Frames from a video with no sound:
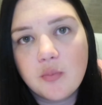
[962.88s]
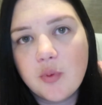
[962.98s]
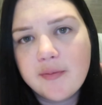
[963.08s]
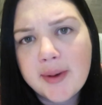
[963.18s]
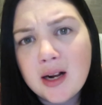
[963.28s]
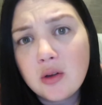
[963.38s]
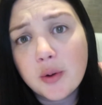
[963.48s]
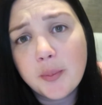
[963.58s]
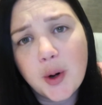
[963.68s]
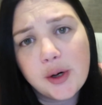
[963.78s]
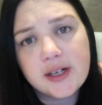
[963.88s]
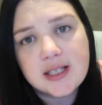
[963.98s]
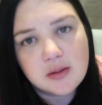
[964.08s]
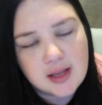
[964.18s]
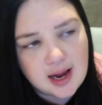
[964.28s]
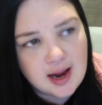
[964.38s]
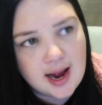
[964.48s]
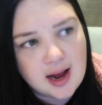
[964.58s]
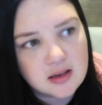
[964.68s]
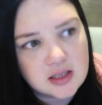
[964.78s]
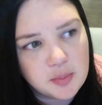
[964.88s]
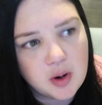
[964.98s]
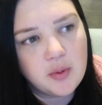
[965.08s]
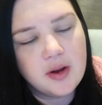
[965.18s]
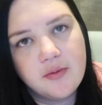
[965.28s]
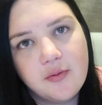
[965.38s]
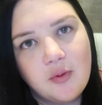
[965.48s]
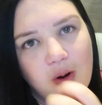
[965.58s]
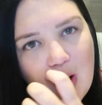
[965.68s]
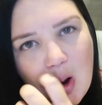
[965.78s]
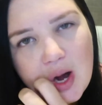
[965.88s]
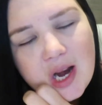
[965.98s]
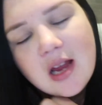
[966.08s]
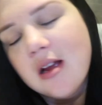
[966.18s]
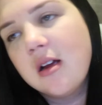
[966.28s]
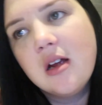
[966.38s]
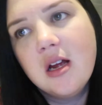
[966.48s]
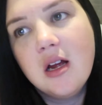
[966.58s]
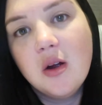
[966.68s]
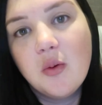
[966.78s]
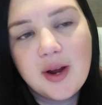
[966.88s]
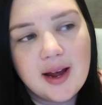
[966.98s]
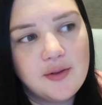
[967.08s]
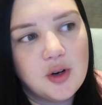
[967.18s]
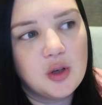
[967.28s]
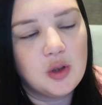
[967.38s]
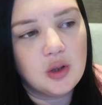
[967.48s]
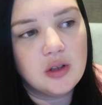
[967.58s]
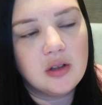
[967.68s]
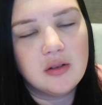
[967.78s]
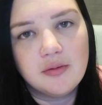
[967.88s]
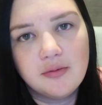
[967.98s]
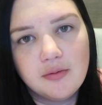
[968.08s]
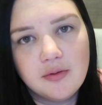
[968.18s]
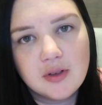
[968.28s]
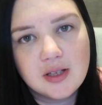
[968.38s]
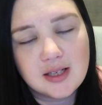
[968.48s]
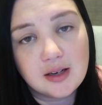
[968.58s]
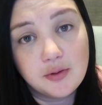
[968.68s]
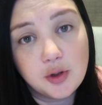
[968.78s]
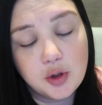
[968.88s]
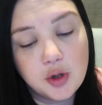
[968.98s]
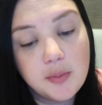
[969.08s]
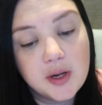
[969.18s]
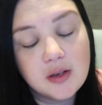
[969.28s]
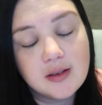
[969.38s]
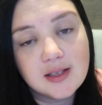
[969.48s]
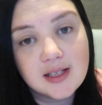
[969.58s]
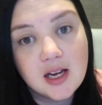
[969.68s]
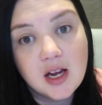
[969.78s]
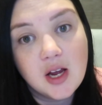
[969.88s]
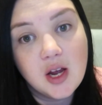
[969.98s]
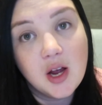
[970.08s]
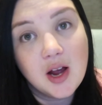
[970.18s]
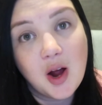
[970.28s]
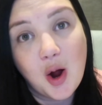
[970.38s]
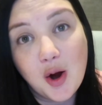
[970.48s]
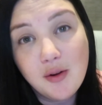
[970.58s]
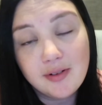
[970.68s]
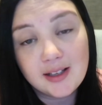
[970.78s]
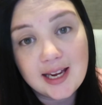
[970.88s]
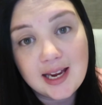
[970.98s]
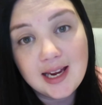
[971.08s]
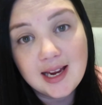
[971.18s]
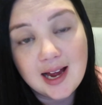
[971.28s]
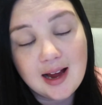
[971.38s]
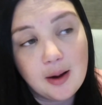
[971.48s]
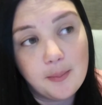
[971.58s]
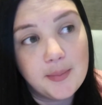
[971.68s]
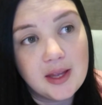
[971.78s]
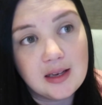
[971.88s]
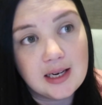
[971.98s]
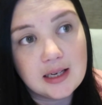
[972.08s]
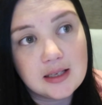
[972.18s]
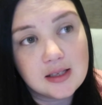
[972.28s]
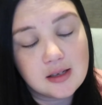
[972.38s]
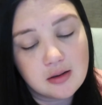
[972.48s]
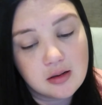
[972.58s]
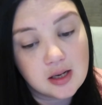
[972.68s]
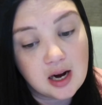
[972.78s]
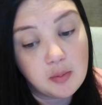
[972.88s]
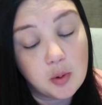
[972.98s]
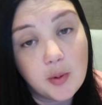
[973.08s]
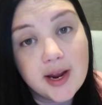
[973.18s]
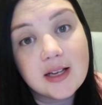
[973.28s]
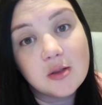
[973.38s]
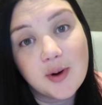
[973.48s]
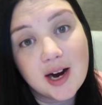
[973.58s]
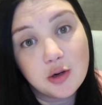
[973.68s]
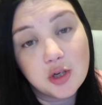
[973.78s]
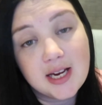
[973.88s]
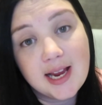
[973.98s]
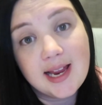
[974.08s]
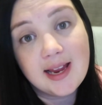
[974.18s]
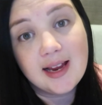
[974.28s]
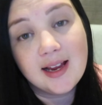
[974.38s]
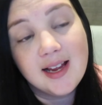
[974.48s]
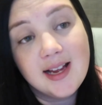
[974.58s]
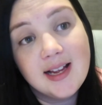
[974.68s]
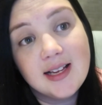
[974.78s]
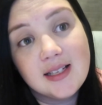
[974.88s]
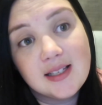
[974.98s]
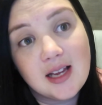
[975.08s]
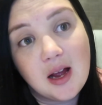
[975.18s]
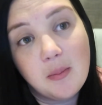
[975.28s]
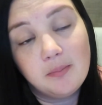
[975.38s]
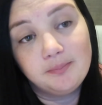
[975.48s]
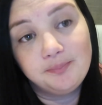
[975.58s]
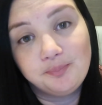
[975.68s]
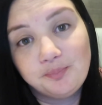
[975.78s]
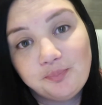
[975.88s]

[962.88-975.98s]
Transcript: we've made a lot of progress with our house, but we've got, we have got a lot of stuff to do because hopefully um, in the next couple weeks we're actually getting some